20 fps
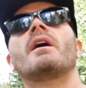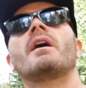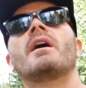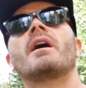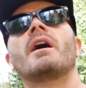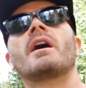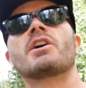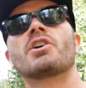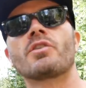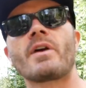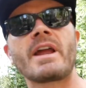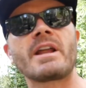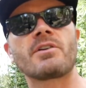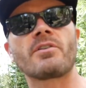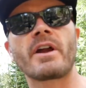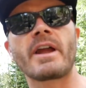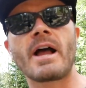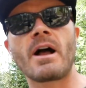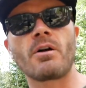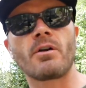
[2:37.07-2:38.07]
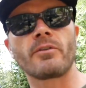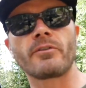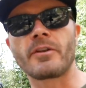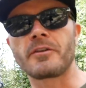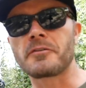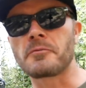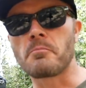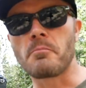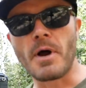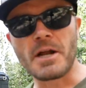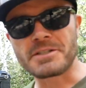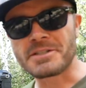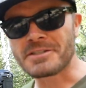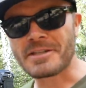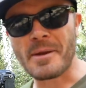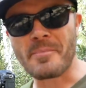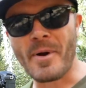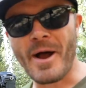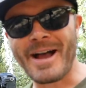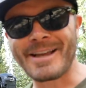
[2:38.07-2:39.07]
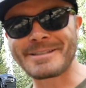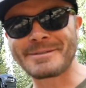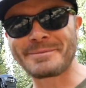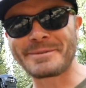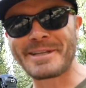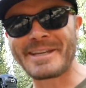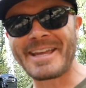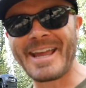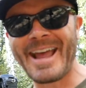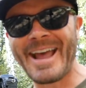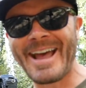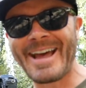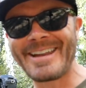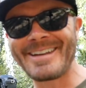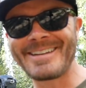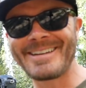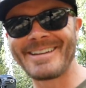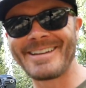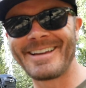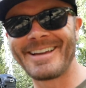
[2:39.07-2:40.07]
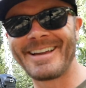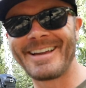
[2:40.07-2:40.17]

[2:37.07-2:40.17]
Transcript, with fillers: uh, great gray owls as much as I possibly can,